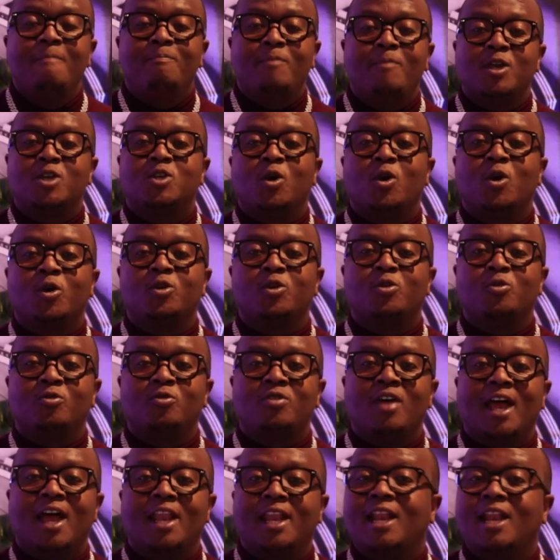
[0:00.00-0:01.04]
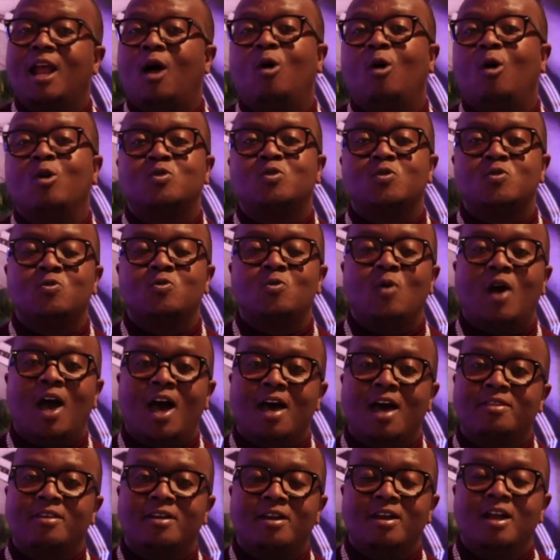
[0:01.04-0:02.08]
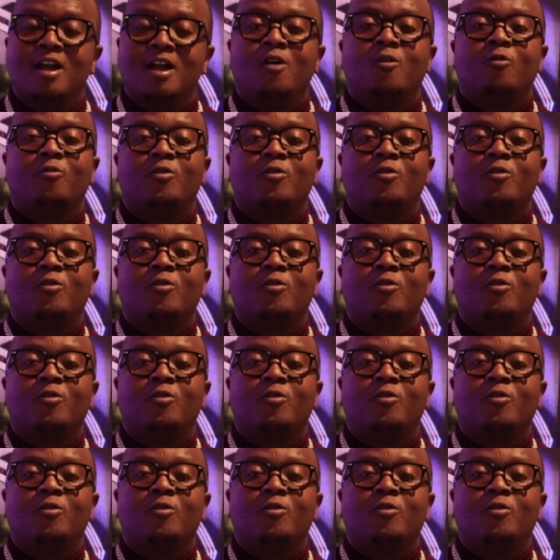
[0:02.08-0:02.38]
Make sure you do that. And I also do other